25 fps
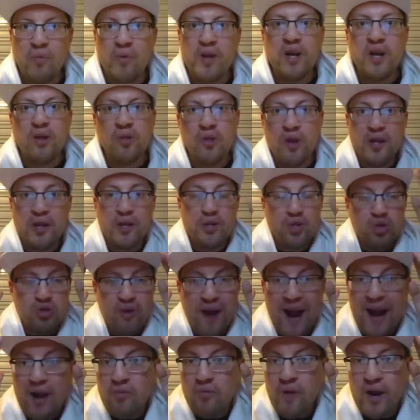We can look at
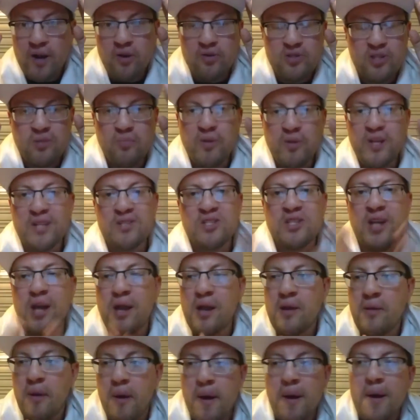track records and we can
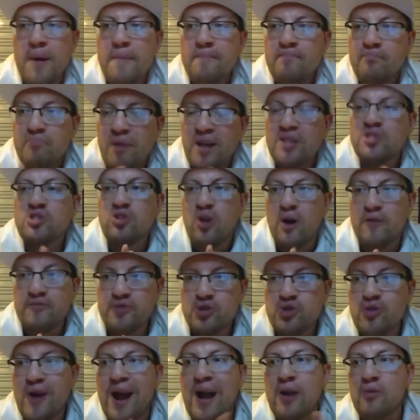say, based
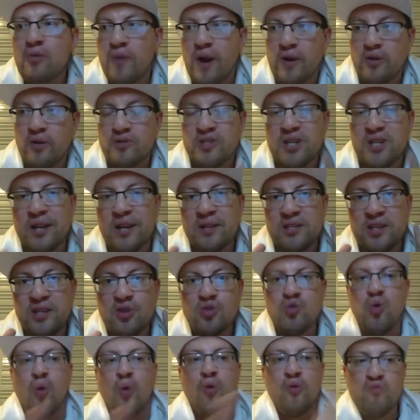off track records, I can say
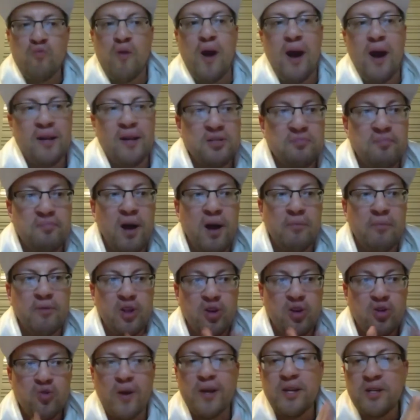Gordon Ryan's probably
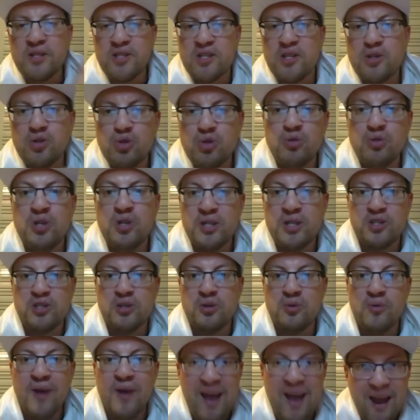the greatest at
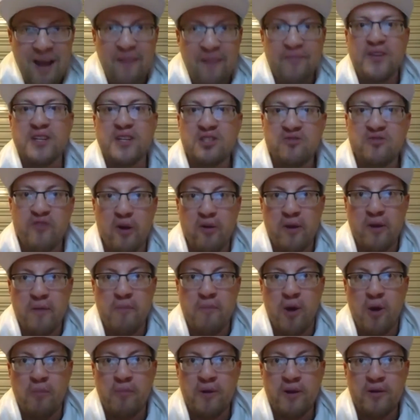jiu-jitsu at this very
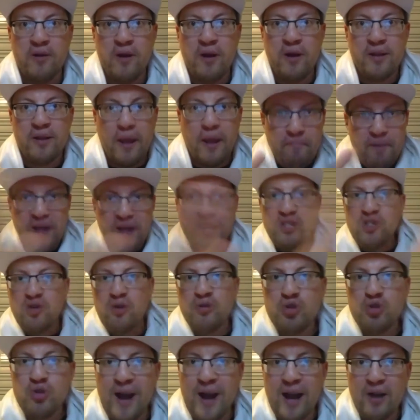moment, like based
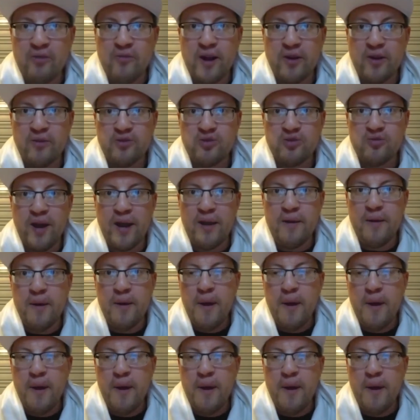on track records, right?